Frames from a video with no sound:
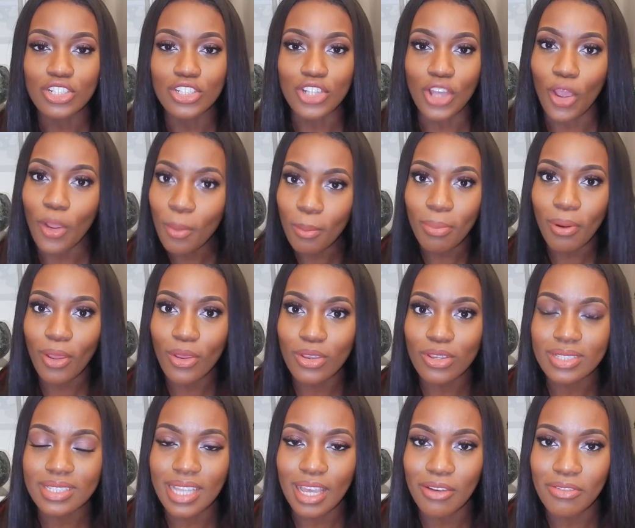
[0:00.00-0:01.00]
don't blow
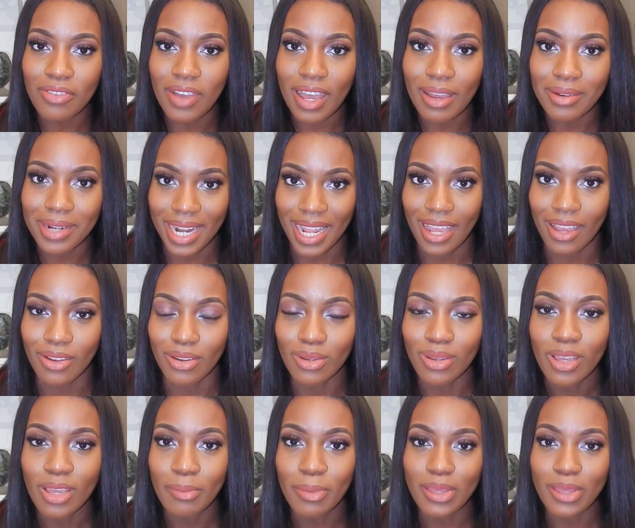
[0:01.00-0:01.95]
yourself out now